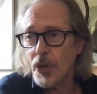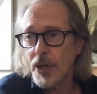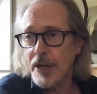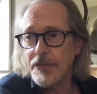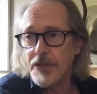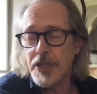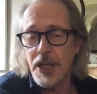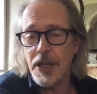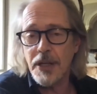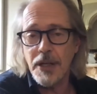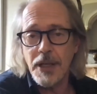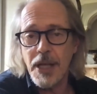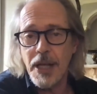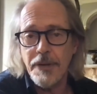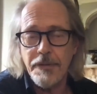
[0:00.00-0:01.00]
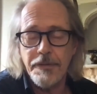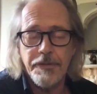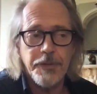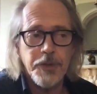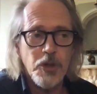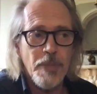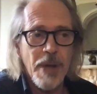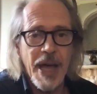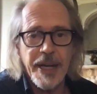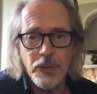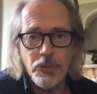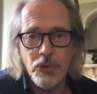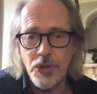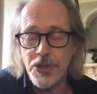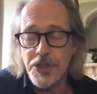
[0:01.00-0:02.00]
have done a lot of
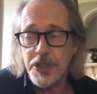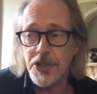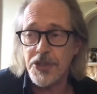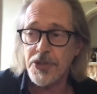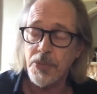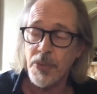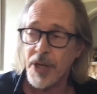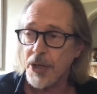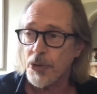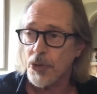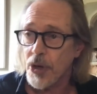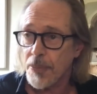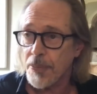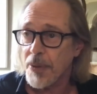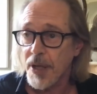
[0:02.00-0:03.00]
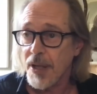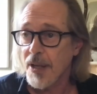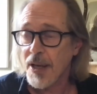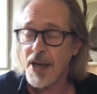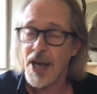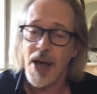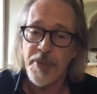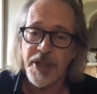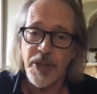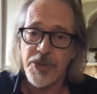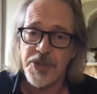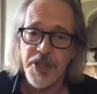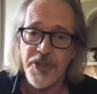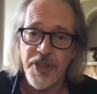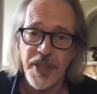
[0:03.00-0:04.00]
dramatic roles, because when I grew up, comedy
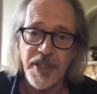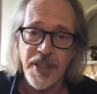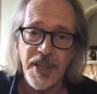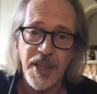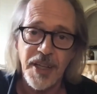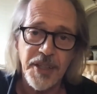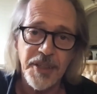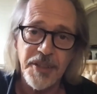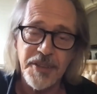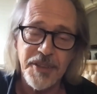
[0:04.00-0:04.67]
was the thing that I